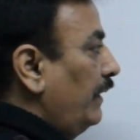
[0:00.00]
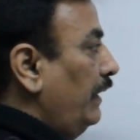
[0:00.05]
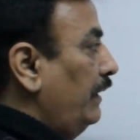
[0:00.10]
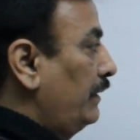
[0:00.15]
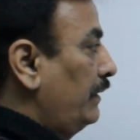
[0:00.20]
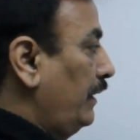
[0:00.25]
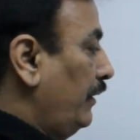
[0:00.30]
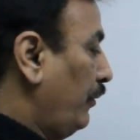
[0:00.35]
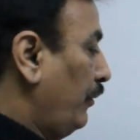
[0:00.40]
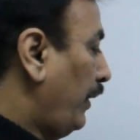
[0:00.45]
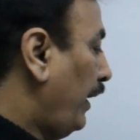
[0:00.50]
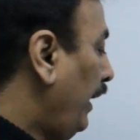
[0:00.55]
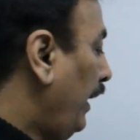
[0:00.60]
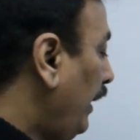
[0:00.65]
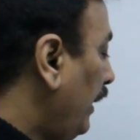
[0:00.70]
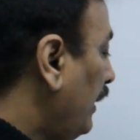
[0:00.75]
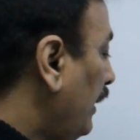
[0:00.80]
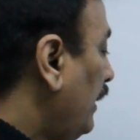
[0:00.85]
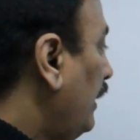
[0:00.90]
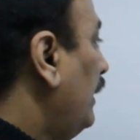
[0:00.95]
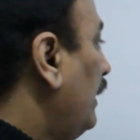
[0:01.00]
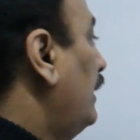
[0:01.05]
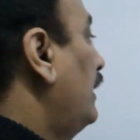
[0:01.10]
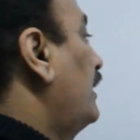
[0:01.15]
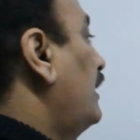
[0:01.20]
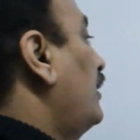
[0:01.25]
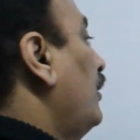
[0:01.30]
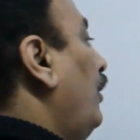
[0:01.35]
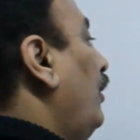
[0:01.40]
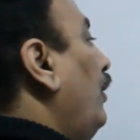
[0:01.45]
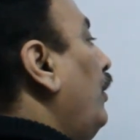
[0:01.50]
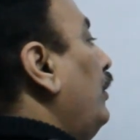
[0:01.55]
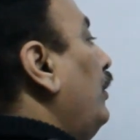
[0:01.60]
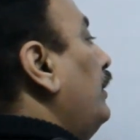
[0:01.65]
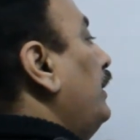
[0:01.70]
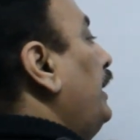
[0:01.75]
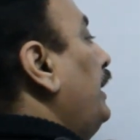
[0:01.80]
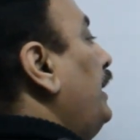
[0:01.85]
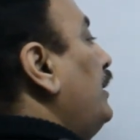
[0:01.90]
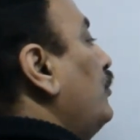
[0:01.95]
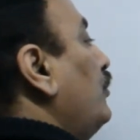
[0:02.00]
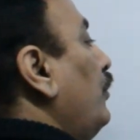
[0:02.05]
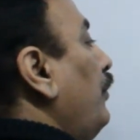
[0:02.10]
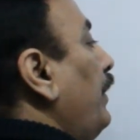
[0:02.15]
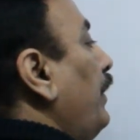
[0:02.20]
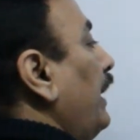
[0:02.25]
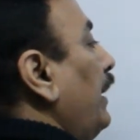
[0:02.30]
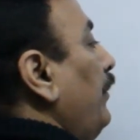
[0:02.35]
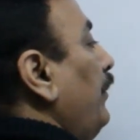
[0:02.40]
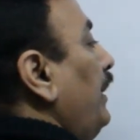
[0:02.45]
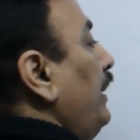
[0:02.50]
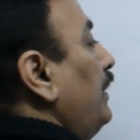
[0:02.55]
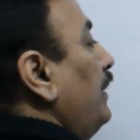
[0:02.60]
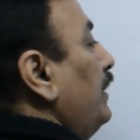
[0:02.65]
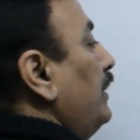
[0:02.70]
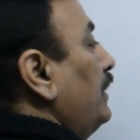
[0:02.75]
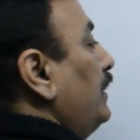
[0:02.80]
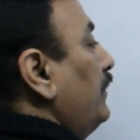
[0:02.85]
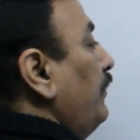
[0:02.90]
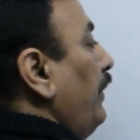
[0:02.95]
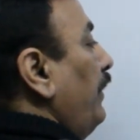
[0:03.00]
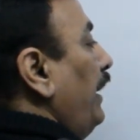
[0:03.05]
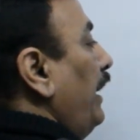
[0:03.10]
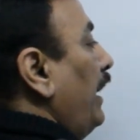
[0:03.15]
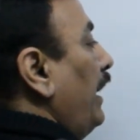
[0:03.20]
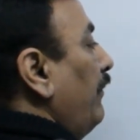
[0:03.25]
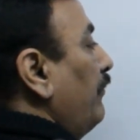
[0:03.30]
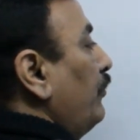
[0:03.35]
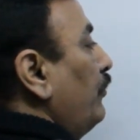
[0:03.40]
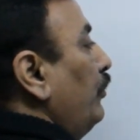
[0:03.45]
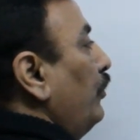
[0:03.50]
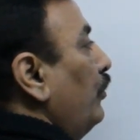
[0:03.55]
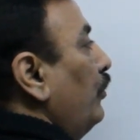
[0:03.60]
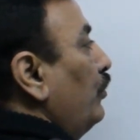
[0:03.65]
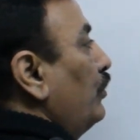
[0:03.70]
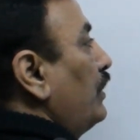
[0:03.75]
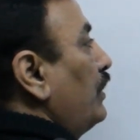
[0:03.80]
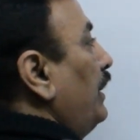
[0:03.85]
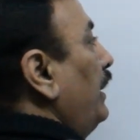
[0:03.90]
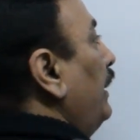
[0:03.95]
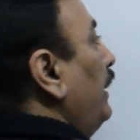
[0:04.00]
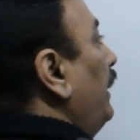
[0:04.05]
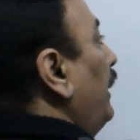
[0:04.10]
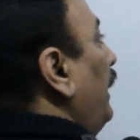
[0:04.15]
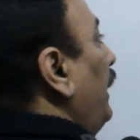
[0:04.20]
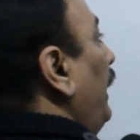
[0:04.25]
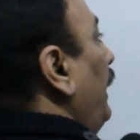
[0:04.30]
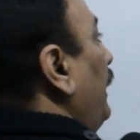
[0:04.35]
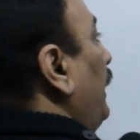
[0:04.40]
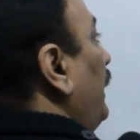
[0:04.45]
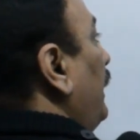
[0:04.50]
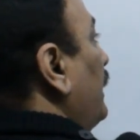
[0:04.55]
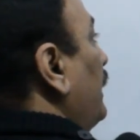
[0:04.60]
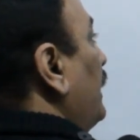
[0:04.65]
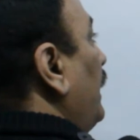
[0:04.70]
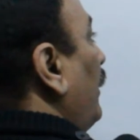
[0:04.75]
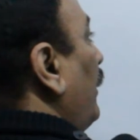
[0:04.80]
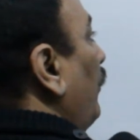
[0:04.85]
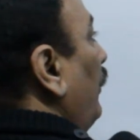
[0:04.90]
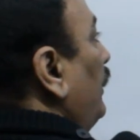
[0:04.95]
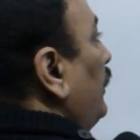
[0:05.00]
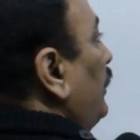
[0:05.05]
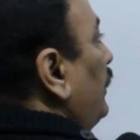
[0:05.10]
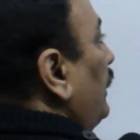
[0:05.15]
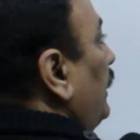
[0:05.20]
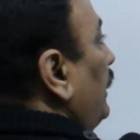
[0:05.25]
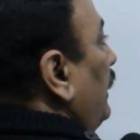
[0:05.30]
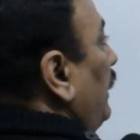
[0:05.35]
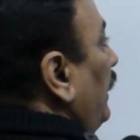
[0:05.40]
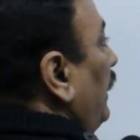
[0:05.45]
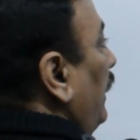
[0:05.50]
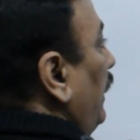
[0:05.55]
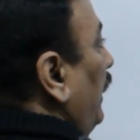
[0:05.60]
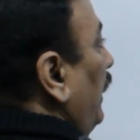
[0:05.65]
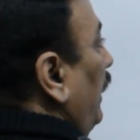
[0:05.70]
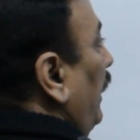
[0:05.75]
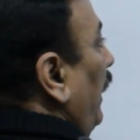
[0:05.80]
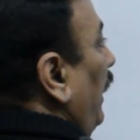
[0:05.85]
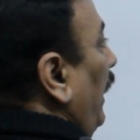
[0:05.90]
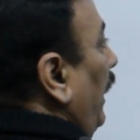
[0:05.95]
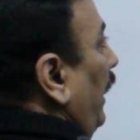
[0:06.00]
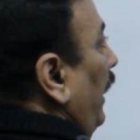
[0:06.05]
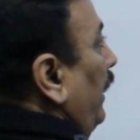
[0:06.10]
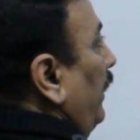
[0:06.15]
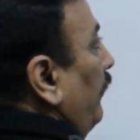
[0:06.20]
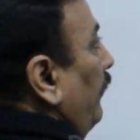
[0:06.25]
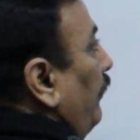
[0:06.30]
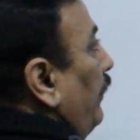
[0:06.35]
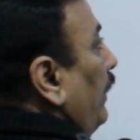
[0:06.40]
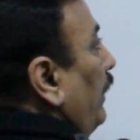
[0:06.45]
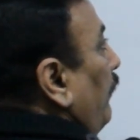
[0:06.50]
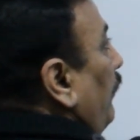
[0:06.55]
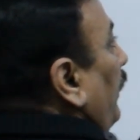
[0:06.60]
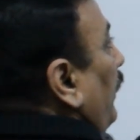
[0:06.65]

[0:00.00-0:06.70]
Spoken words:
Is that okay? So these two parameters we have to use here in this equation, and we are